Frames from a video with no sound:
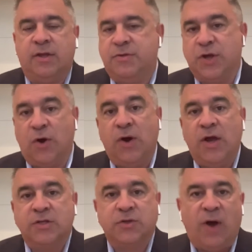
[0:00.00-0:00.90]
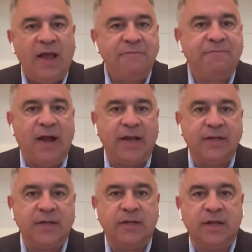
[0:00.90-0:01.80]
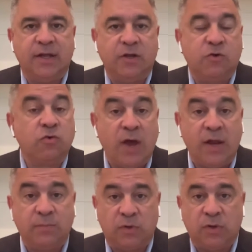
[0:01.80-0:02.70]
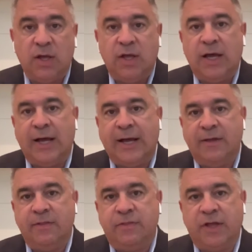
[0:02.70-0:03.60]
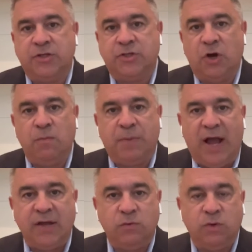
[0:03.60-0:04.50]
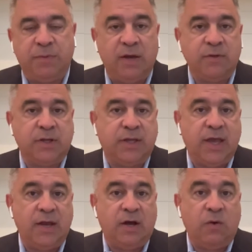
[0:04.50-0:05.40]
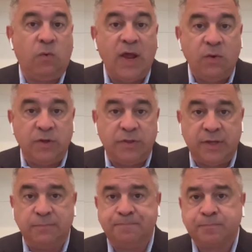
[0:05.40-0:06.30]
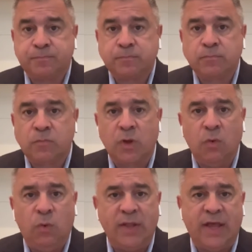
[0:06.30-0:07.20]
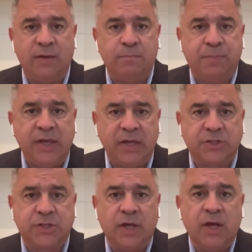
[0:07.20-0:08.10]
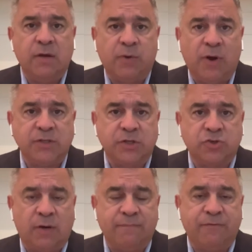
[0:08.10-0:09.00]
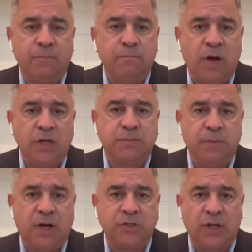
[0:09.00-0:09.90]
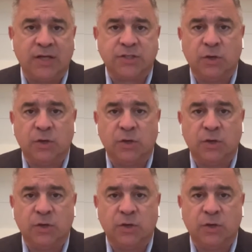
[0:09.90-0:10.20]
So I find it incredible that Joe Biden would be able to get away with it when they impeached President Trump for much, much less.